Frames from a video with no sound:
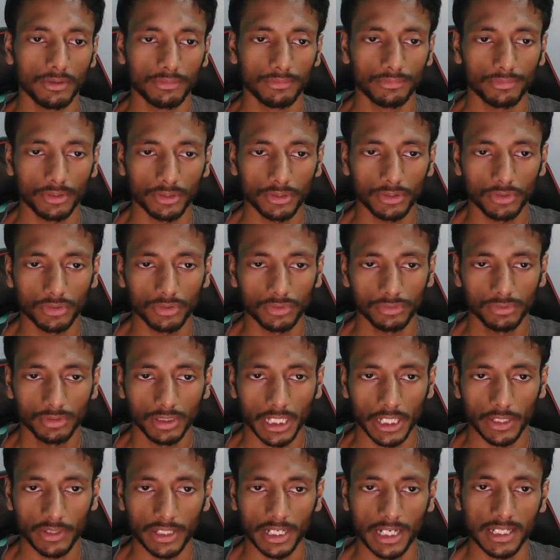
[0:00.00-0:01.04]
For 2,
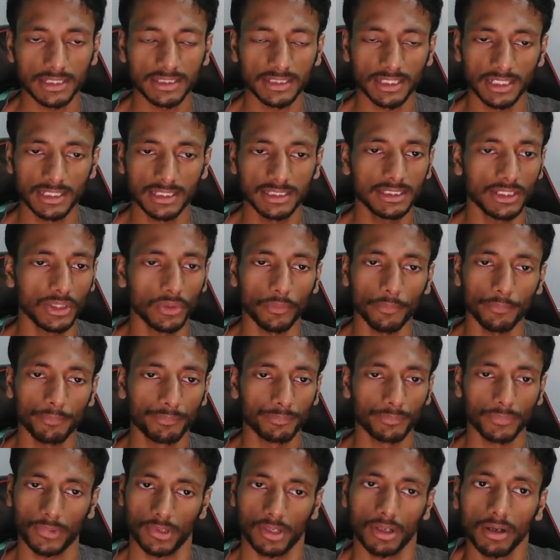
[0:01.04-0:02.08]
our answer is 0.
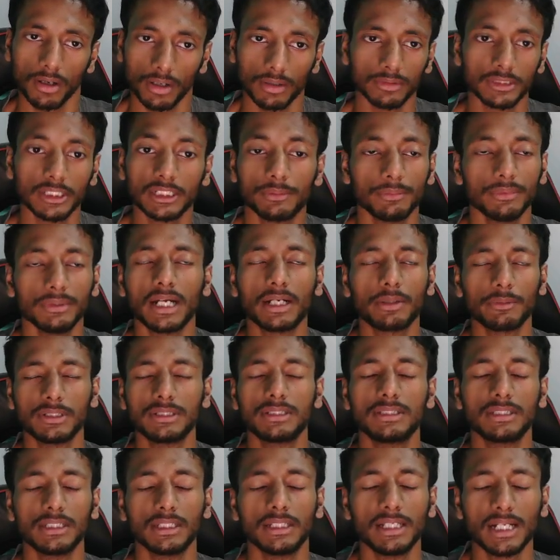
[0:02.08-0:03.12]
That means